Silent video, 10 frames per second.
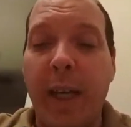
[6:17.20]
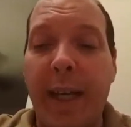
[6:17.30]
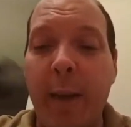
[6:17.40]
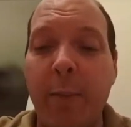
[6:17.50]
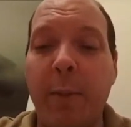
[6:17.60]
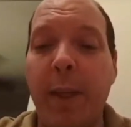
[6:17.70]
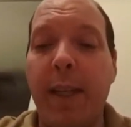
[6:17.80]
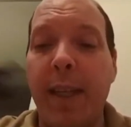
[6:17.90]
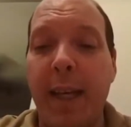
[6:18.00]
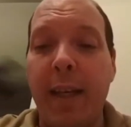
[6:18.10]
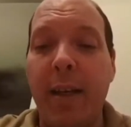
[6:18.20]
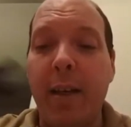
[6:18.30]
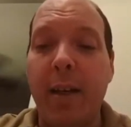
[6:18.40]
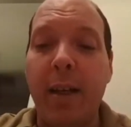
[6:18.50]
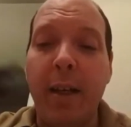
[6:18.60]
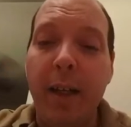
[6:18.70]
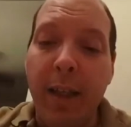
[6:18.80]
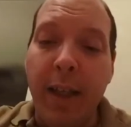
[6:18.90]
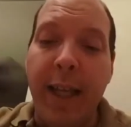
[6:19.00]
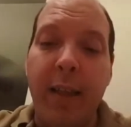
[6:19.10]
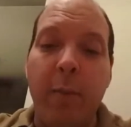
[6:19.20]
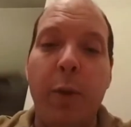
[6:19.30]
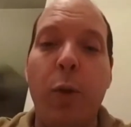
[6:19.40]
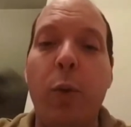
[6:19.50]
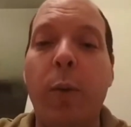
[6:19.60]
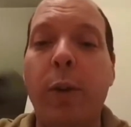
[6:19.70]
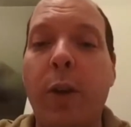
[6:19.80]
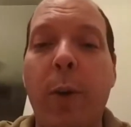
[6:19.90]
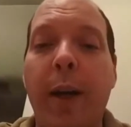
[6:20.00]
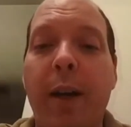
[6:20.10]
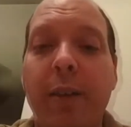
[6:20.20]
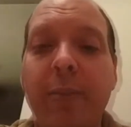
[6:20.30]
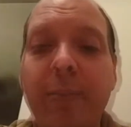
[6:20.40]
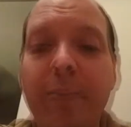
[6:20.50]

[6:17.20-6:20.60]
Camp Smith and Latham knew what was going on.